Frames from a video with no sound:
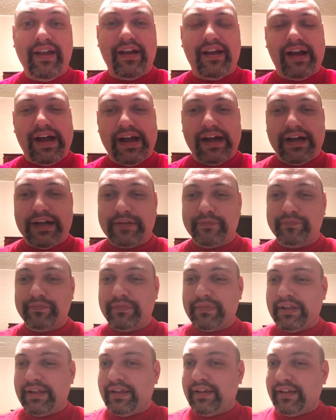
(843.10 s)
Um,
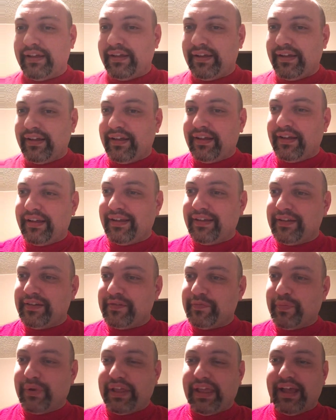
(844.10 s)

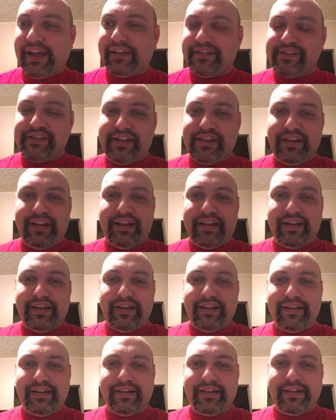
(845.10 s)
but yeah, she uh,
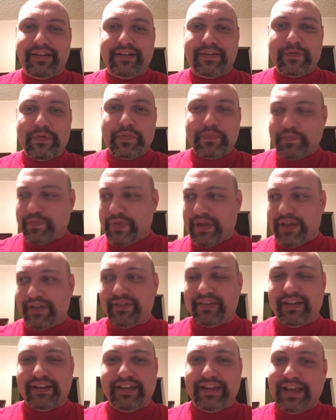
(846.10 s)

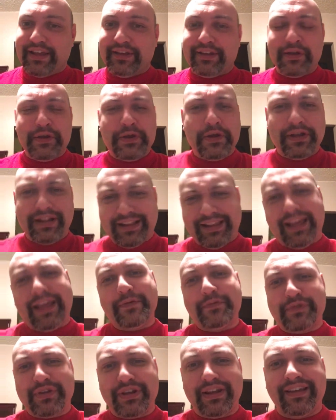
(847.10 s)
basically had
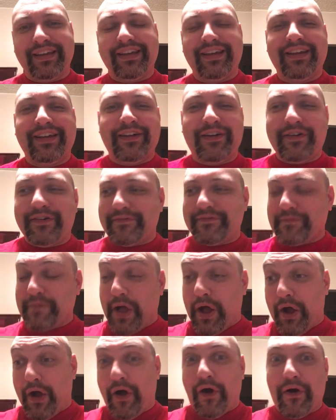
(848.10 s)
claimed
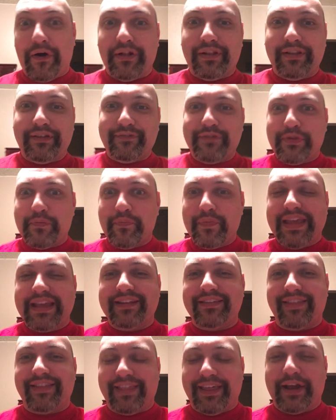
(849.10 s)
all of the
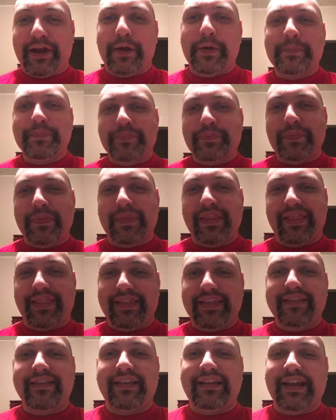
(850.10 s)
meat there.
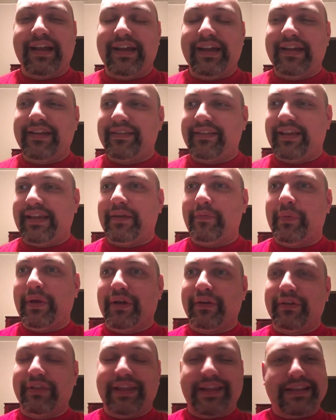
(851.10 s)
These guys had
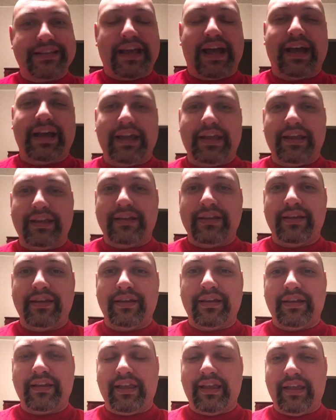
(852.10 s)
apparently died
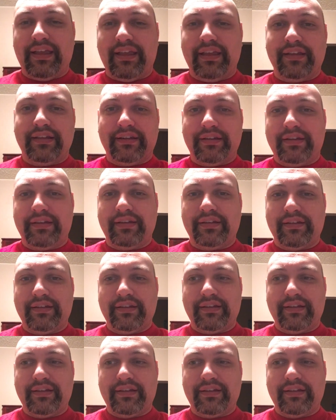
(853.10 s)
in